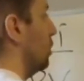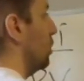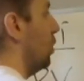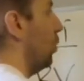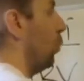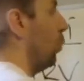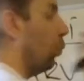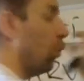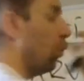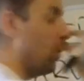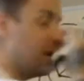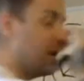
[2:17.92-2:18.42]

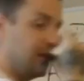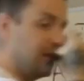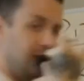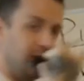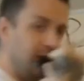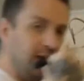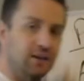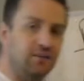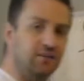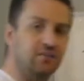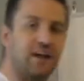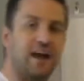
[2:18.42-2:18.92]
What
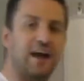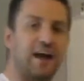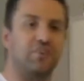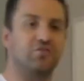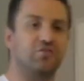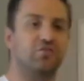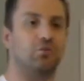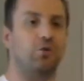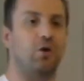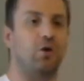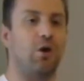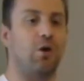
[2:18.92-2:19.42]
is
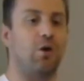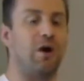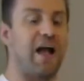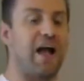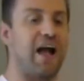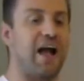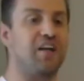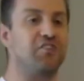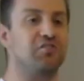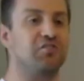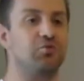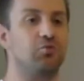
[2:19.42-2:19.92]
escrow?
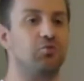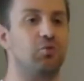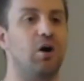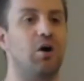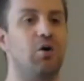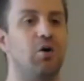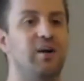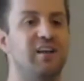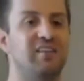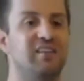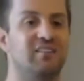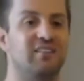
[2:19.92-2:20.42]

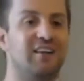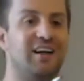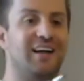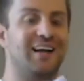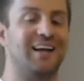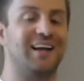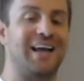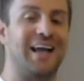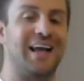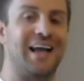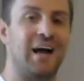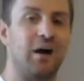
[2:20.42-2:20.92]
Escrow is an
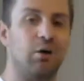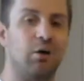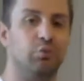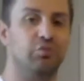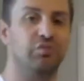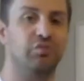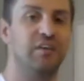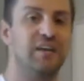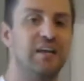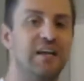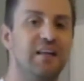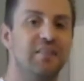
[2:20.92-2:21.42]

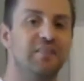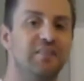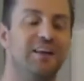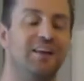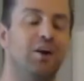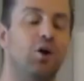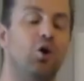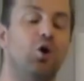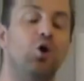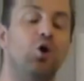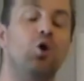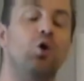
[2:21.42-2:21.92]
account
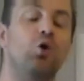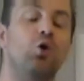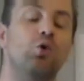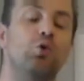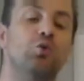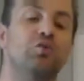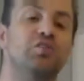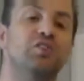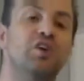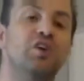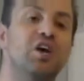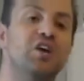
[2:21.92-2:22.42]
that
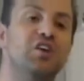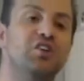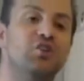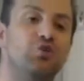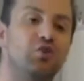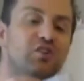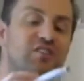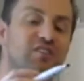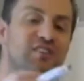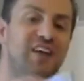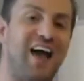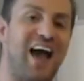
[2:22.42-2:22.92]
holds
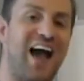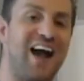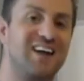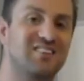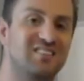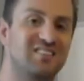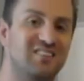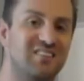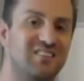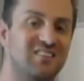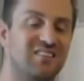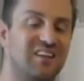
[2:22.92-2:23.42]
your
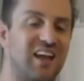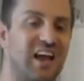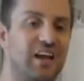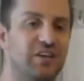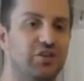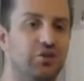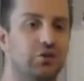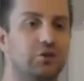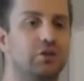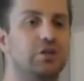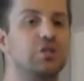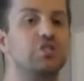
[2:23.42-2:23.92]
taxes and
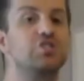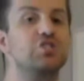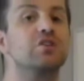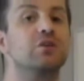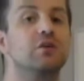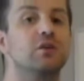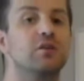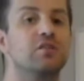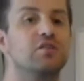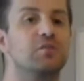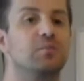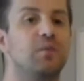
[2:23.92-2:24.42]
your
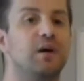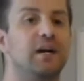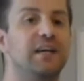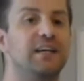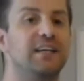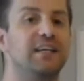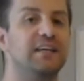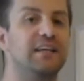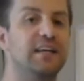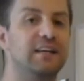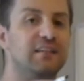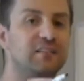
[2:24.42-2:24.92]
insurance
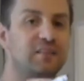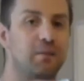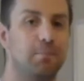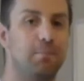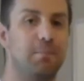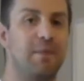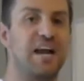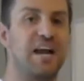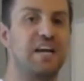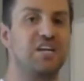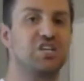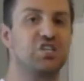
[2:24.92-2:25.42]
money to
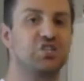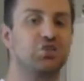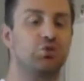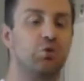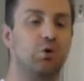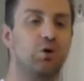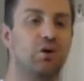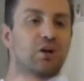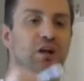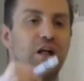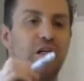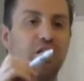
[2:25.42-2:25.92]
make
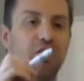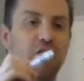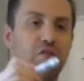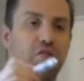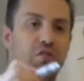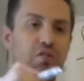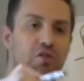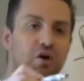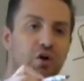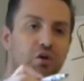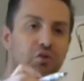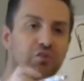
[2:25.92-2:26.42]
sure
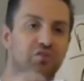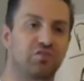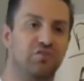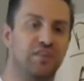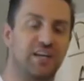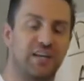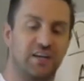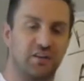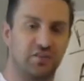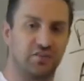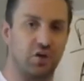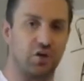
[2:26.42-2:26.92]
those
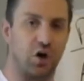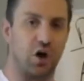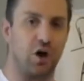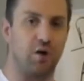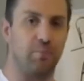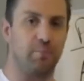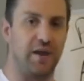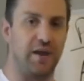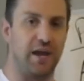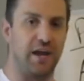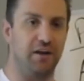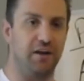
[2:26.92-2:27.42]
things
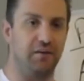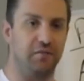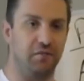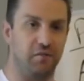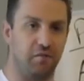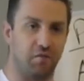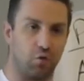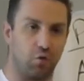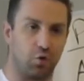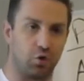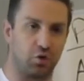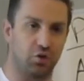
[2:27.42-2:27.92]
are paid
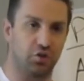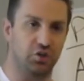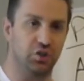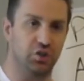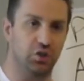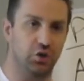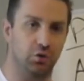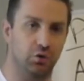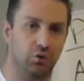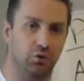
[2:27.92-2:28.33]
for you.